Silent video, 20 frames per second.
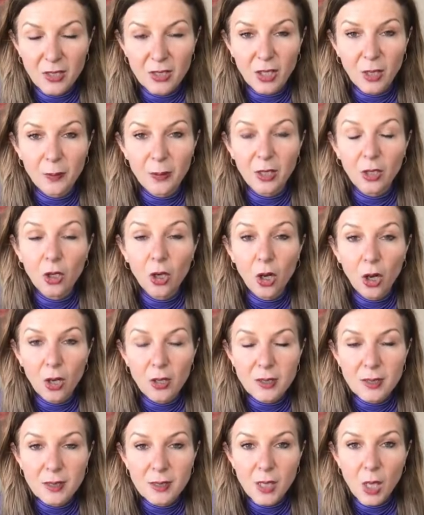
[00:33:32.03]
So
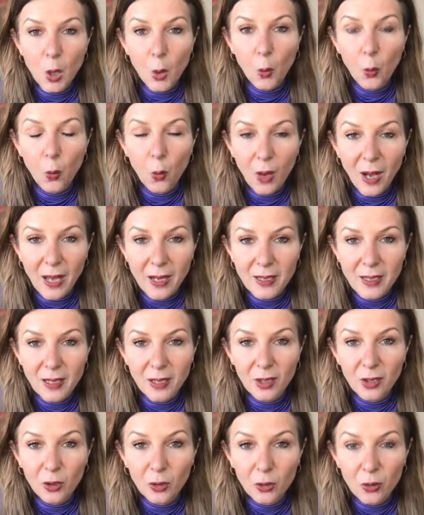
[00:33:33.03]
because
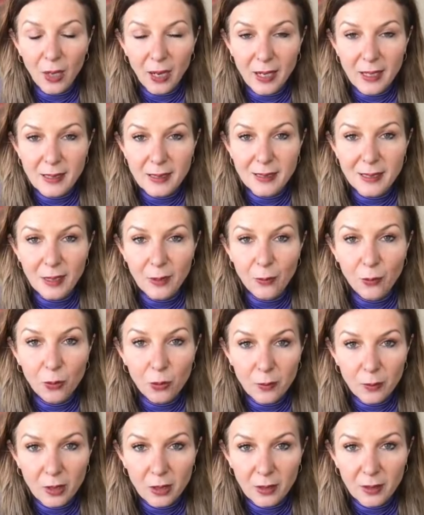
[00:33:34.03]
one crazy
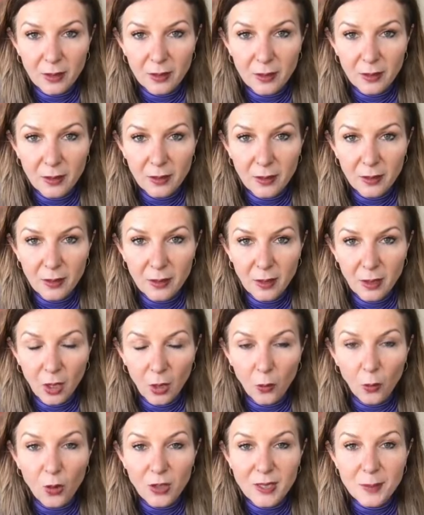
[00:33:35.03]
woman
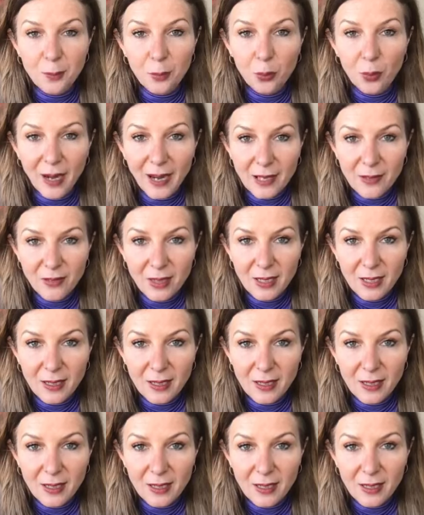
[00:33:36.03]
was brave
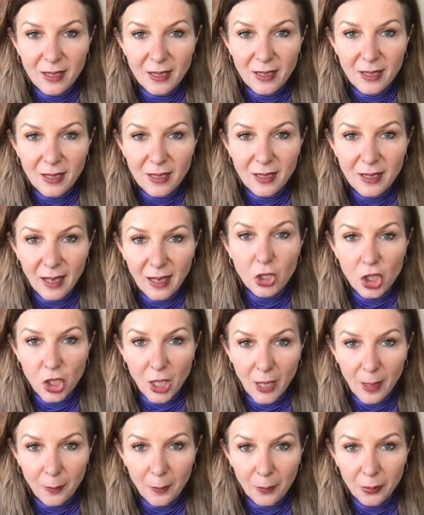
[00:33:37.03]
enough to
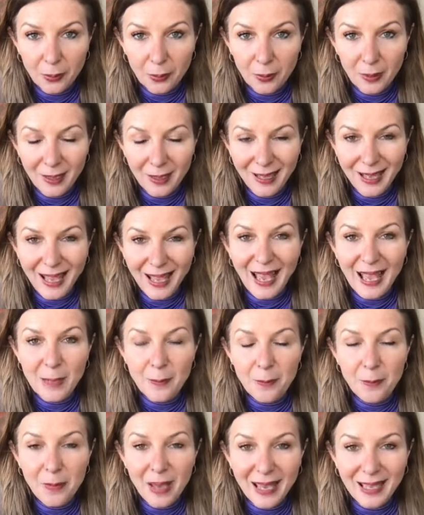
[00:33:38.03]
jump
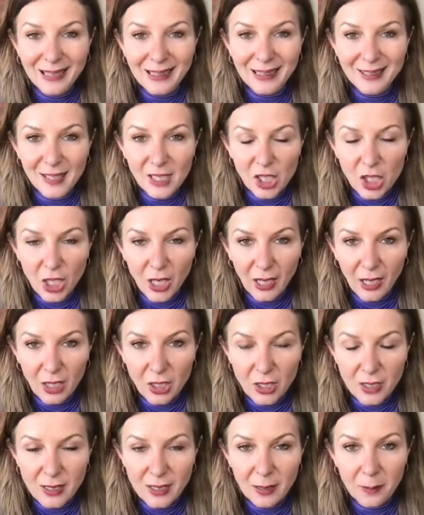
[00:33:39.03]
and make the
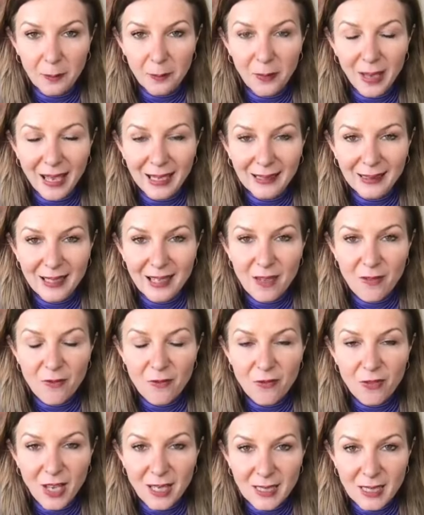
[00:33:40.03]
changes and make the
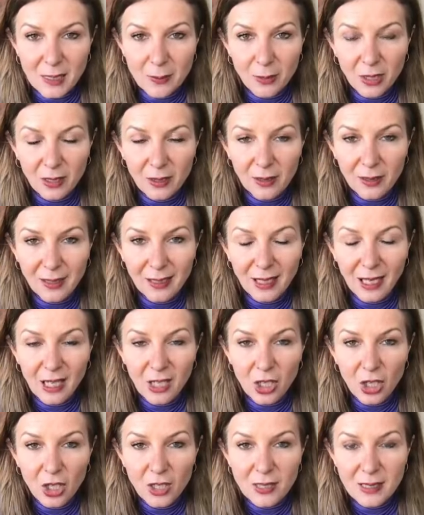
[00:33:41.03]
investment
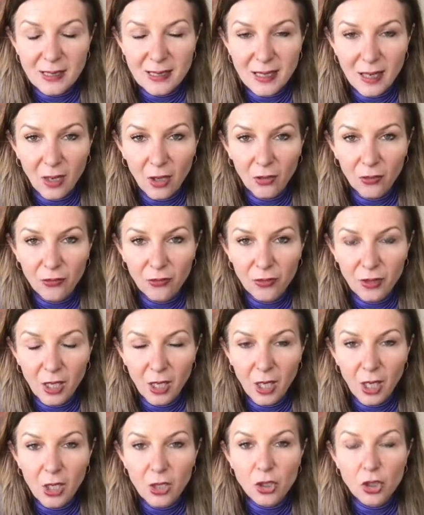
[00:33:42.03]
in herself
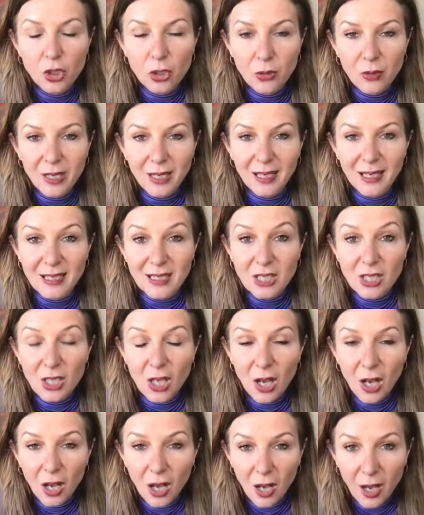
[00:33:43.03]
during a
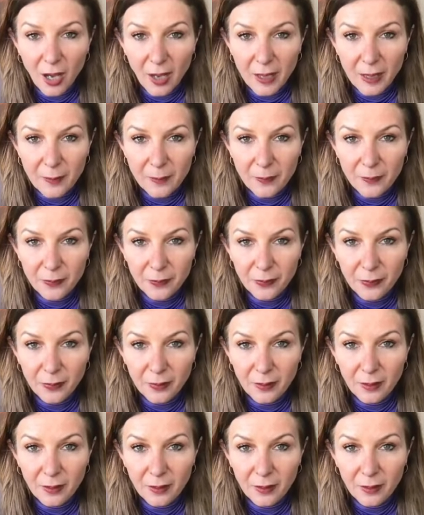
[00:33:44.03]
time